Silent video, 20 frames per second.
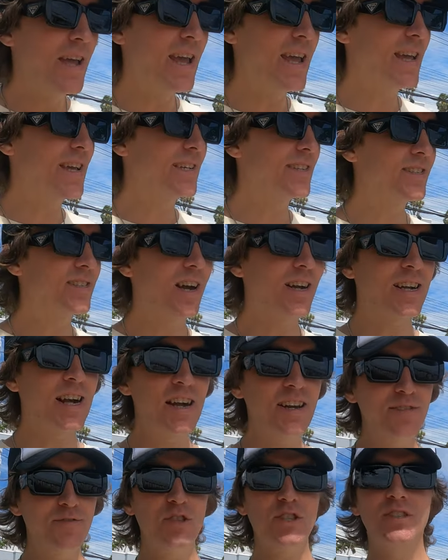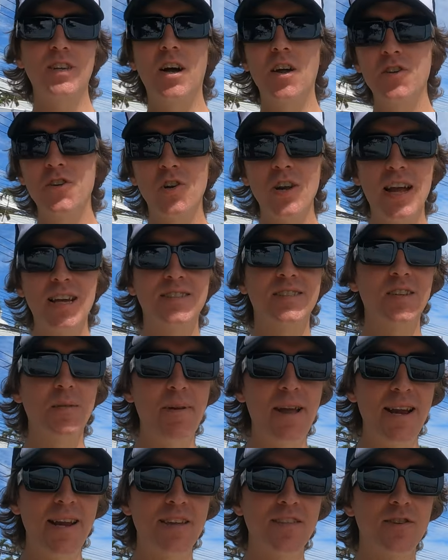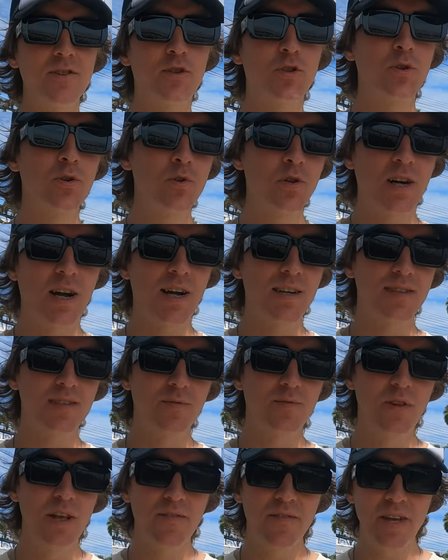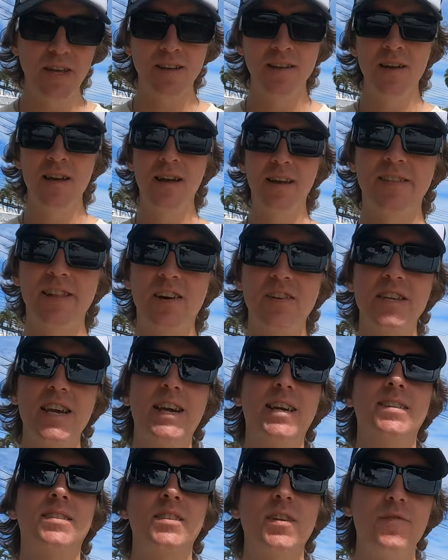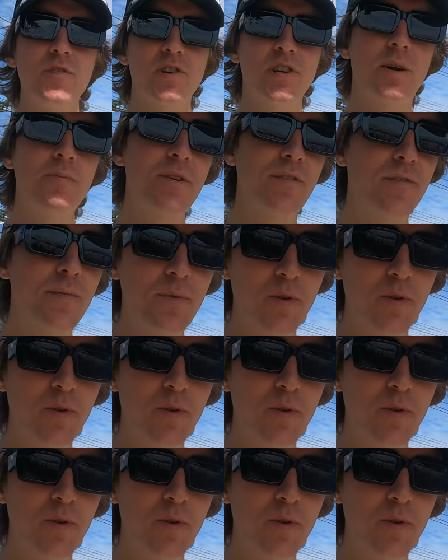is kind of just underestimating the true cost of living. Now, yes, if you're coming